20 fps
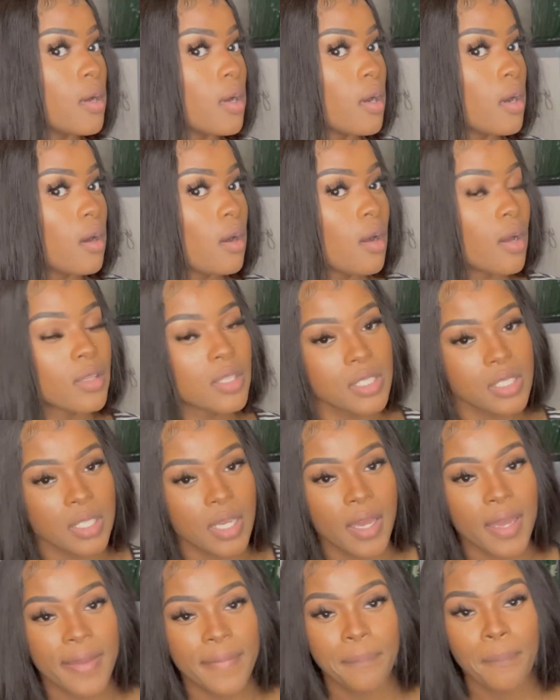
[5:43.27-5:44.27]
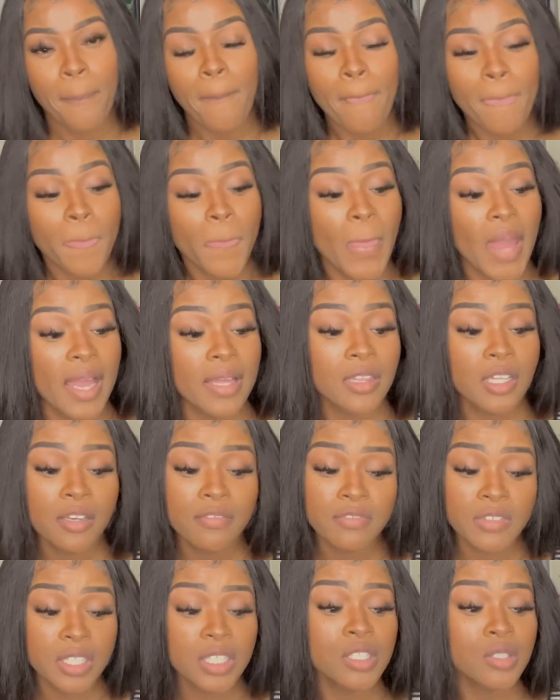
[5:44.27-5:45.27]
all the time. I
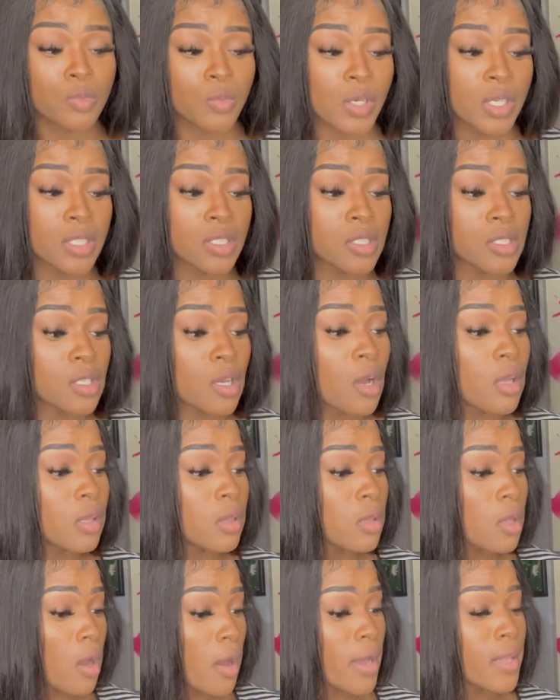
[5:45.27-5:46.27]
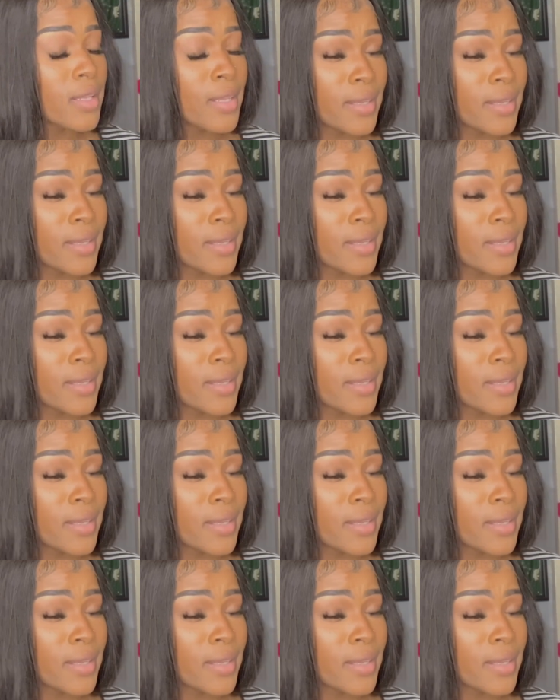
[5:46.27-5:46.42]
love these ones a lot.